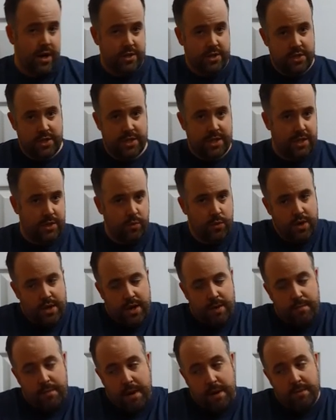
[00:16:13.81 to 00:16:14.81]
I just said the word.
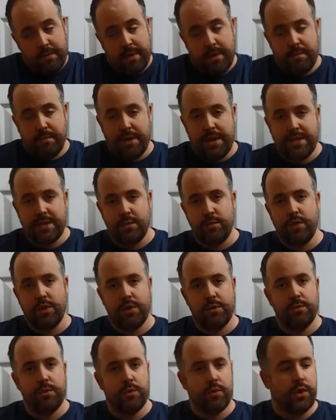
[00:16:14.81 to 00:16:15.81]
I'm, I'm competing with
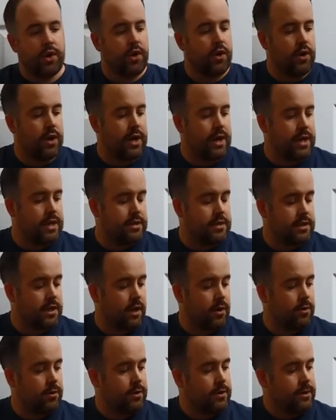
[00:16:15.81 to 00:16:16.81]
them with what I got here.
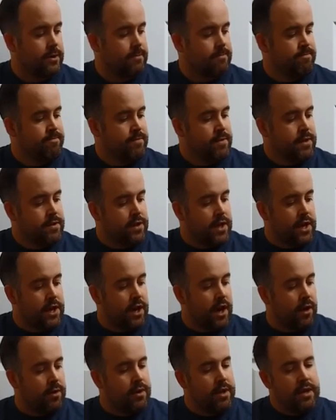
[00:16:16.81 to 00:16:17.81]
So there you
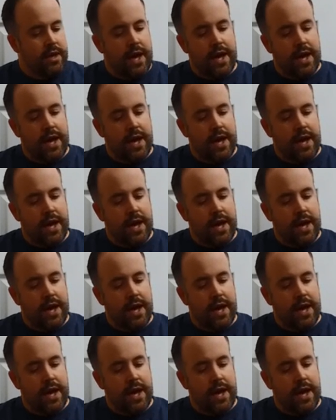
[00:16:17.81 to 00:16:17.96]
go.